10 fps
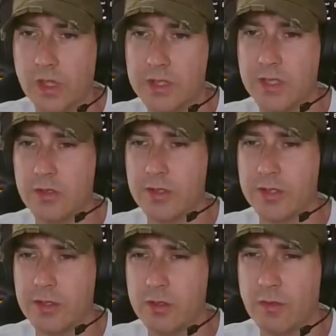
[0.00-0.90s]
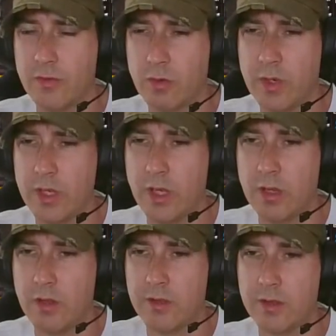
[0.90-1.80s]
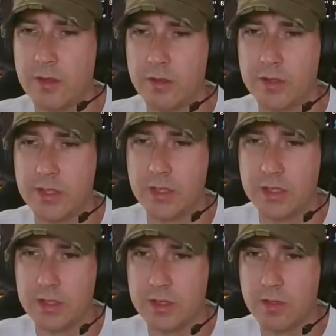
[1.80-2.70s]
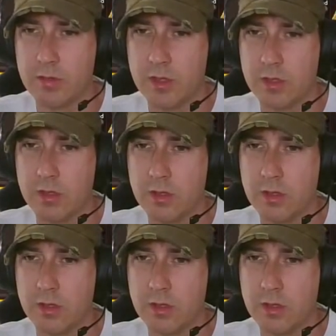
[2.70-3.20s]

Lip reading: Deer stew, 40 health, 13 stamina.